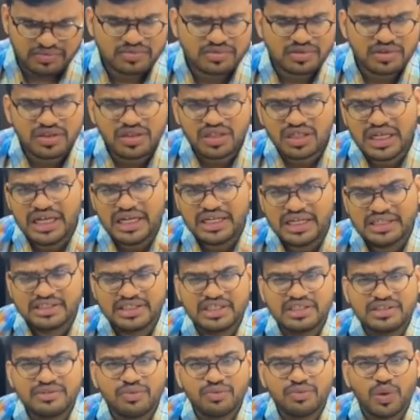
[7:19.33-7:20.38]
I
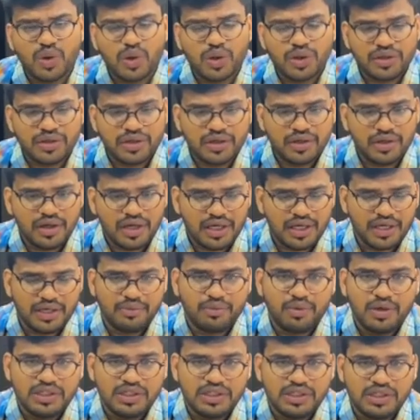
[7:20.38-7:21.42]
just want
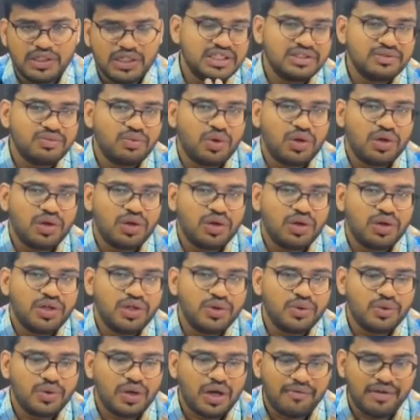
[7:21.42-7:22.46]
you to
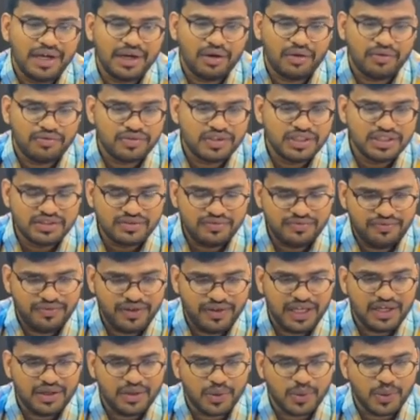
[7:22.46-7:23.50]
aware of this
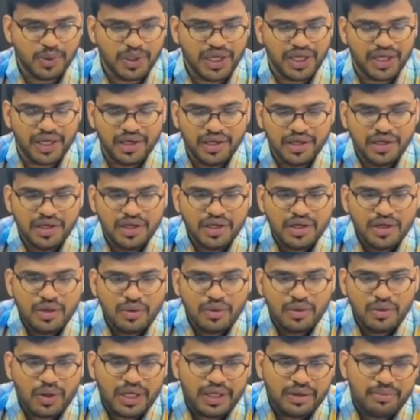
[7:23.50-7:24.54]
field. Okay,
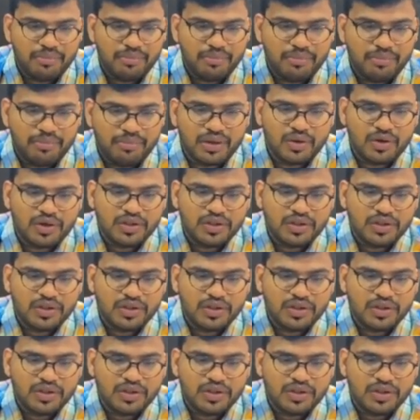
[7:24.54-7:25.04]
why? Because